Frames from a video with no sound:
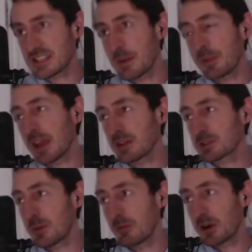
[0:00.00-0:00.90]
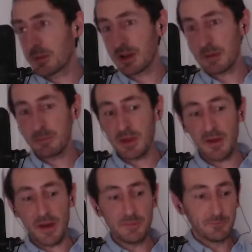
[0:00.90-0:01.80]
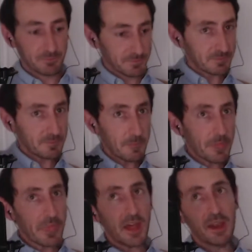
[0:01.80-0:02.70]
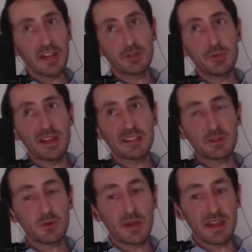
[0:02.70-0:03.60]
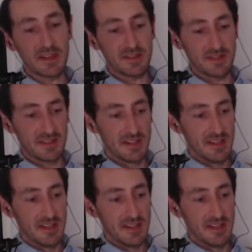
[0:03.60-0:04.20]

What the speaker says: Something else went wrong on my computer and I had to reinstall Windows.